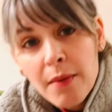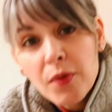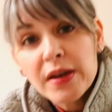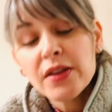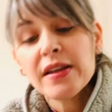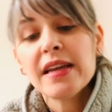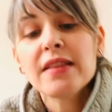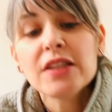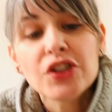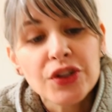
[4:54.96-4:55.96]
when looking
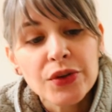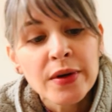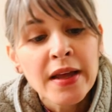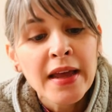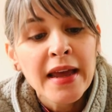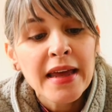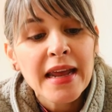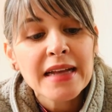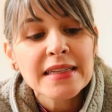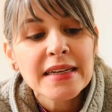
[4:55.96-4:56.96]
at this shoe. It
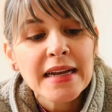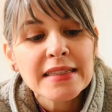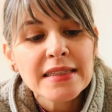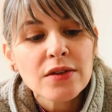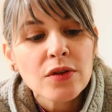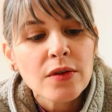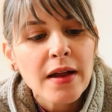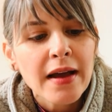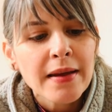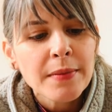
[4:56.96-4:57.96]
has a nice
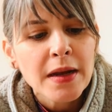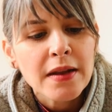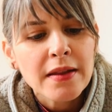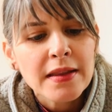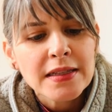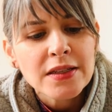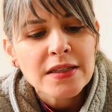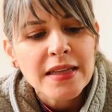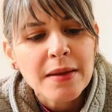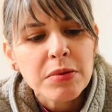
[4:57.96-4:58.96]
little, this
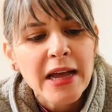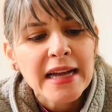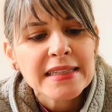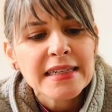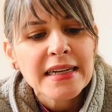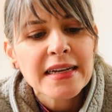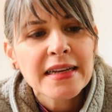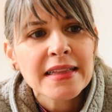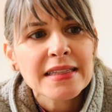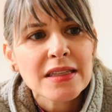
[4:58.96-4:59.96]
looks like
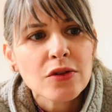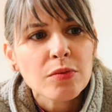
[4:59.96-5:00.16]
plastic, this little